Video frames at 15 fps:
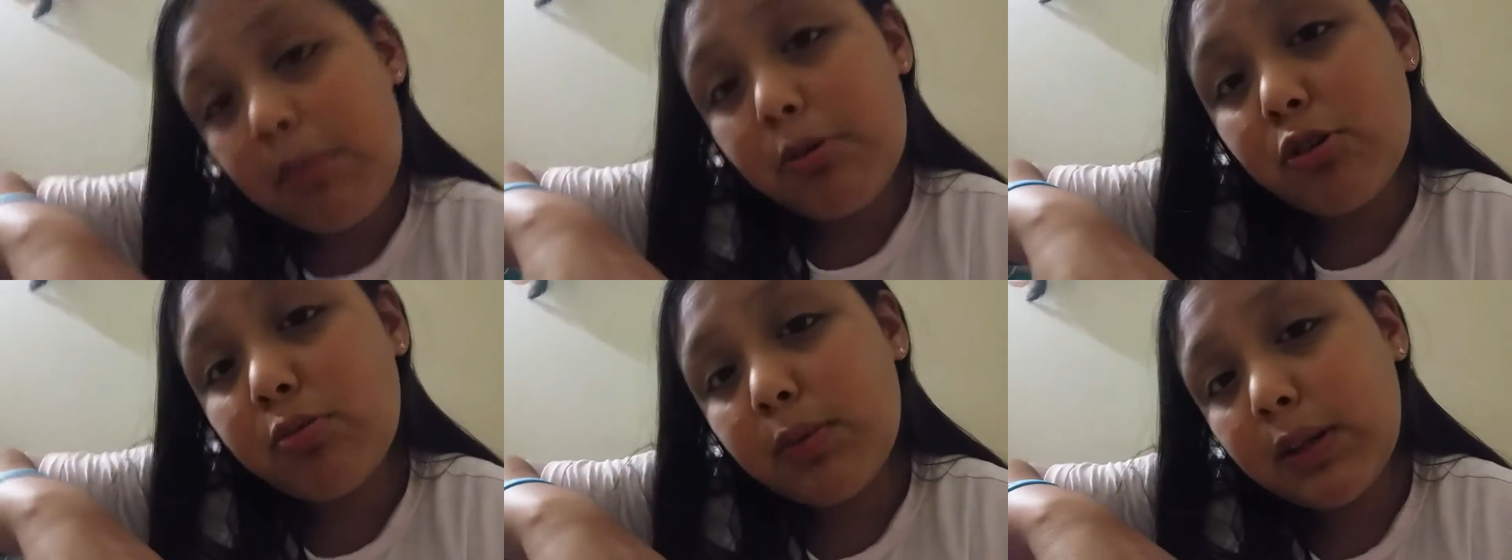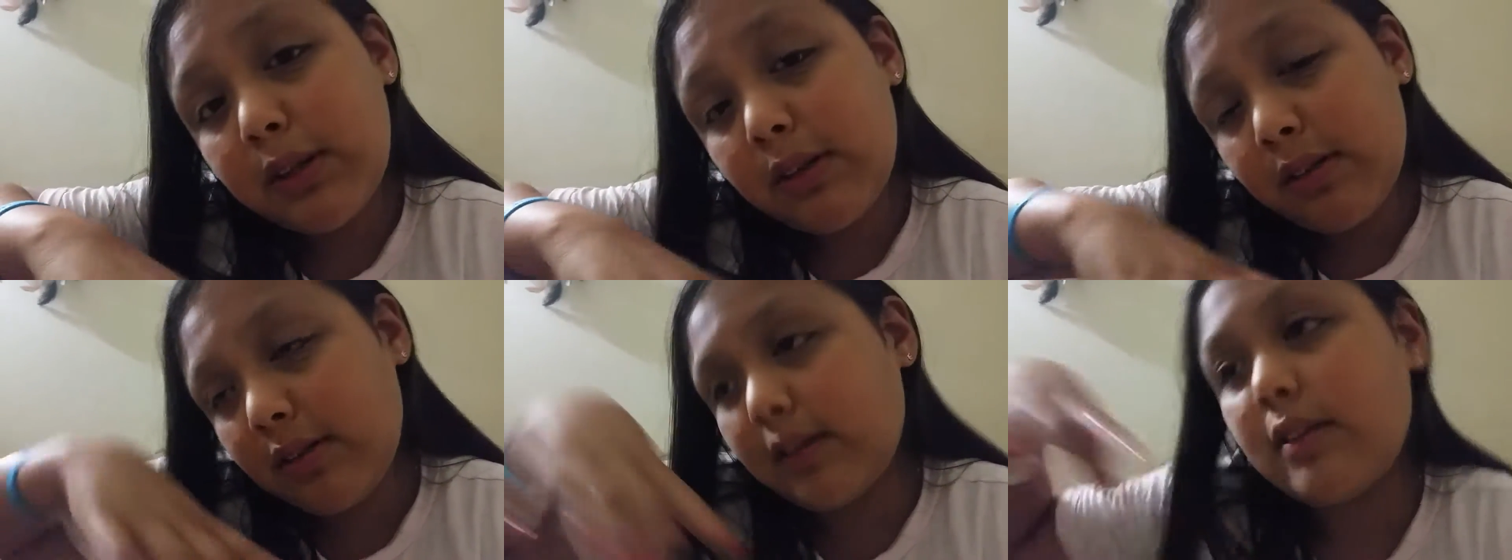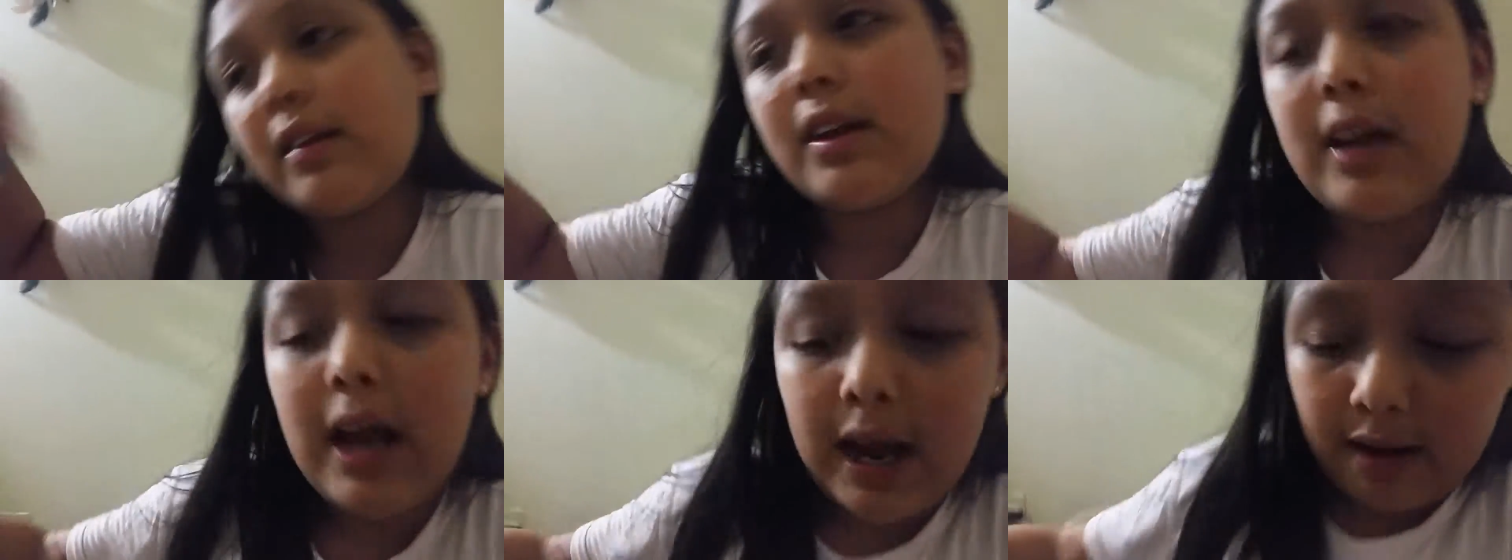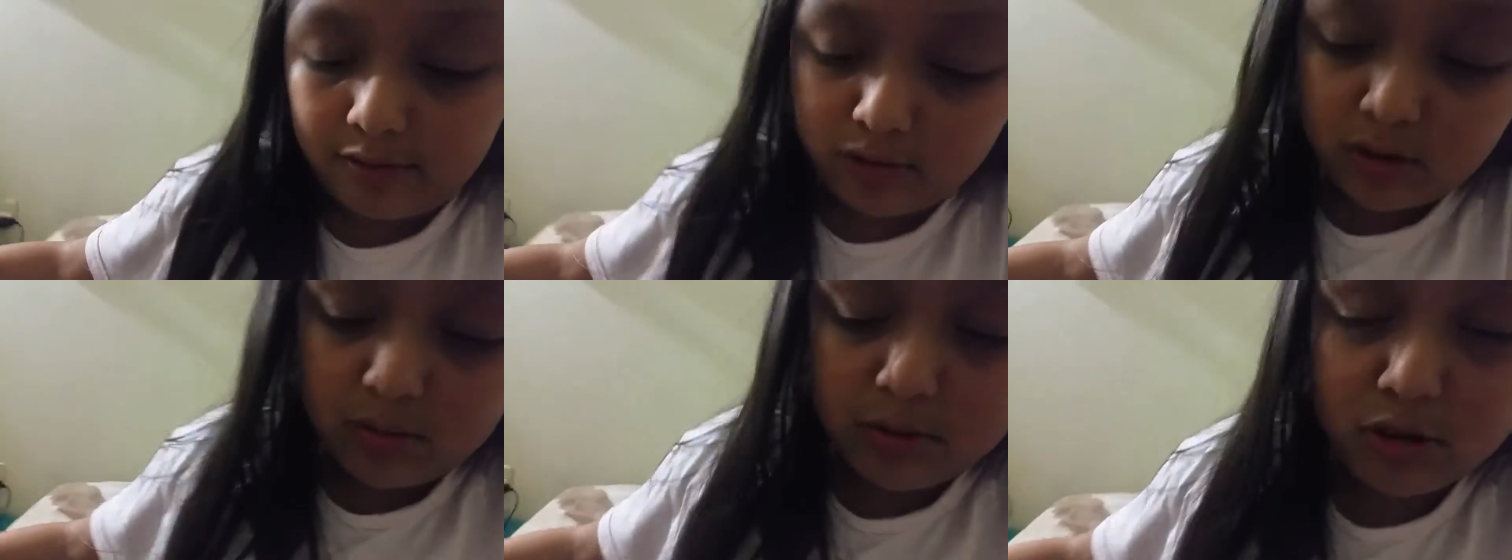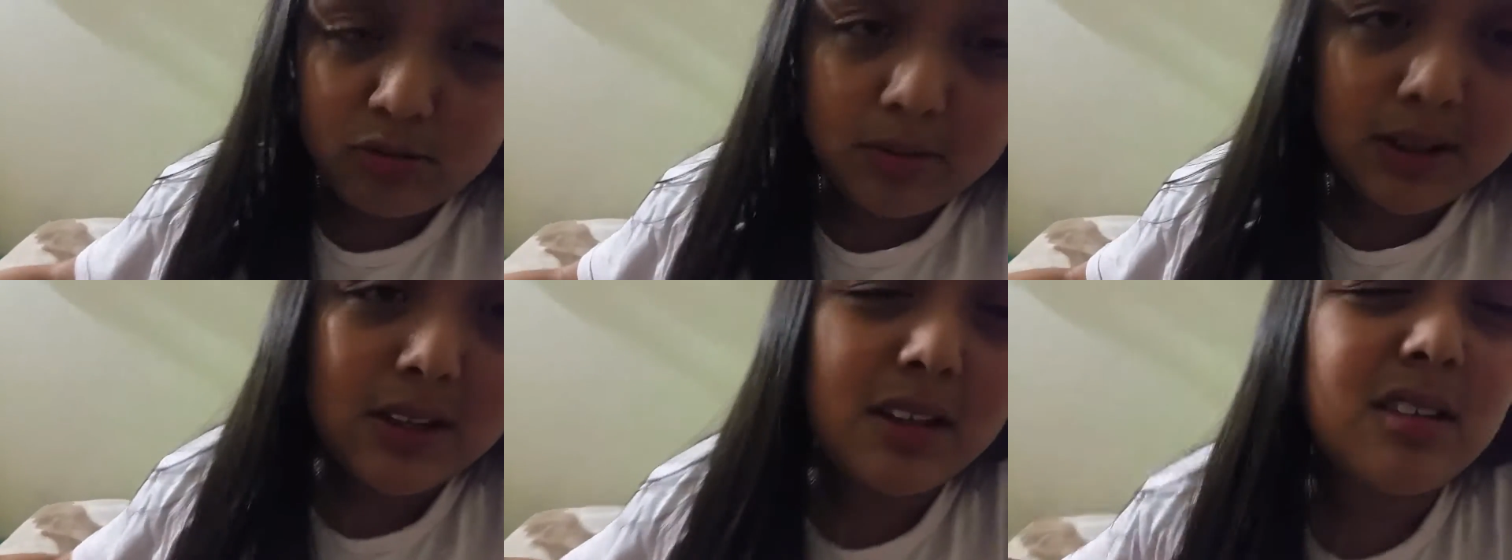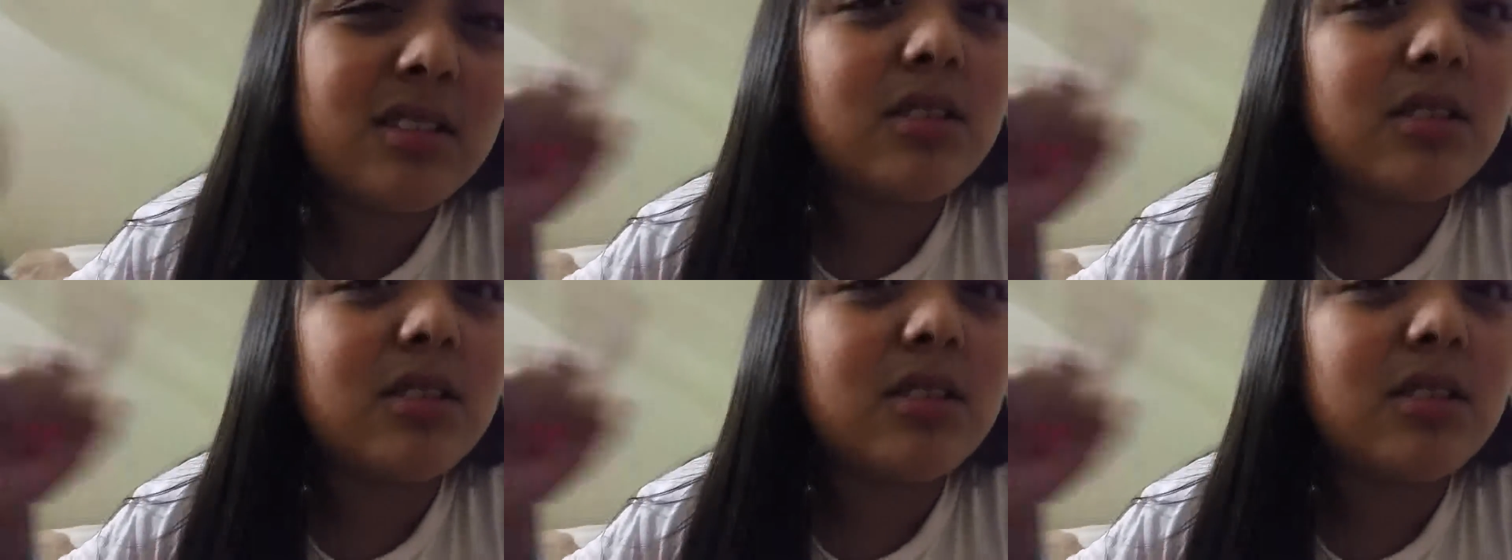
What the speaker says: brush my teeth and then after I brush my teeth.